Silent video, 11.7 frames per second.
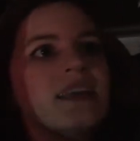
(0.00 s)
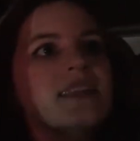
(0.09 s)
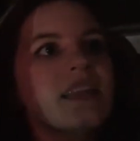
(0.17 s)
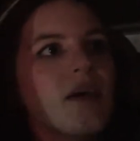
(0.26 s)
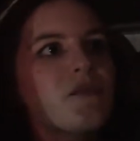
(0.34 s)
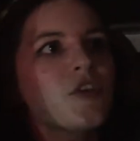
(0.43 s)

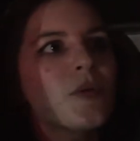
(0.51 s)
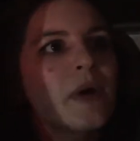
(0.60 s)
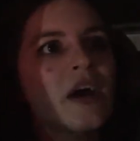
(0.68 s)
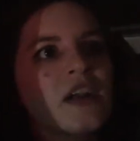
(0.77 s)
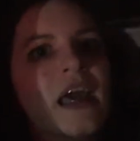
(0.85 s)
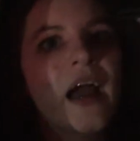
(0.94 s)
slept for
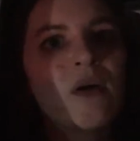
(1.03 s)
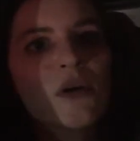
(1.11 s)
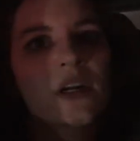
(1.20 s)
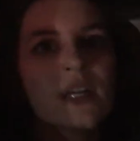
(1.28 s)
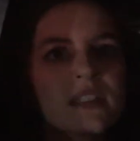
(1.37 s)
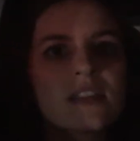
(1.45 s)
about an
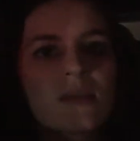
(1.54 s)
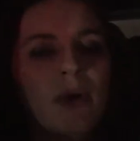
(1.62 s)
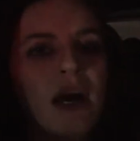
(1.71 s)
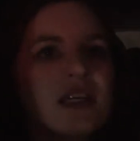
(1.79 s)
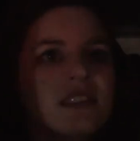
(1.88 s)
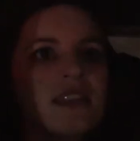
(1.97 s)
hour.
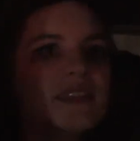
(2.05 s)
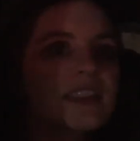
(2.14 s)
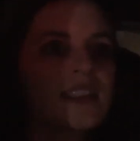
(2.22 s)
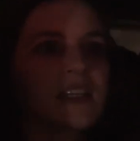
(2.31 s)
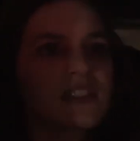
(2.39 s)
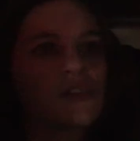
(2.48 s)
Tobias is
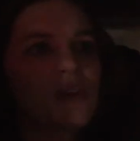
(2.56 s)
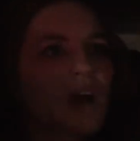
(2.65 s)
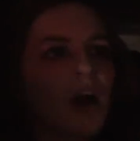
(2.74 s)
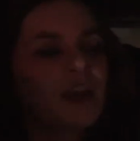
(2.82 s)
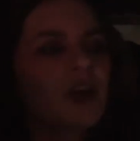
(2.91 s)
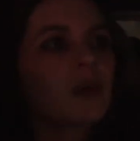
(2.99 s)
listening to an
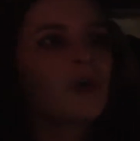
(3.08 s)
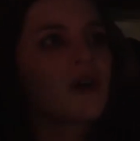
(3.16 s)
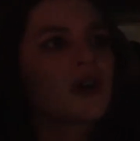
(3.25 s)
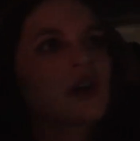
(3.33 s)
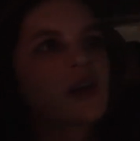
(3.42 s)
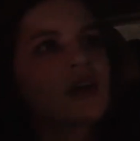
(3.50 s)
audiobook.